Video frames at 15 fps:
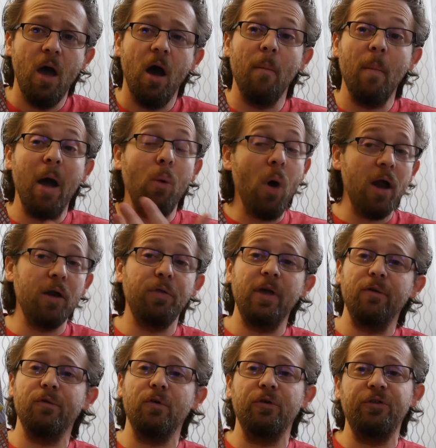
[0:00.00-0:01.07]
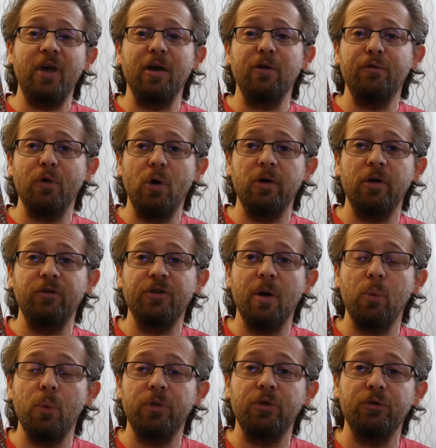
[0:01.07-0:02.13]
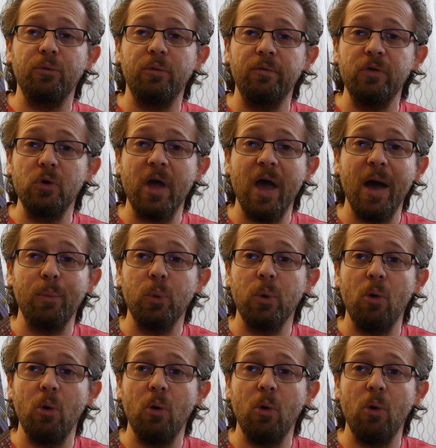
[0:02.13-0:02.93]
I want to thank First Second for hooking us up with this review copy.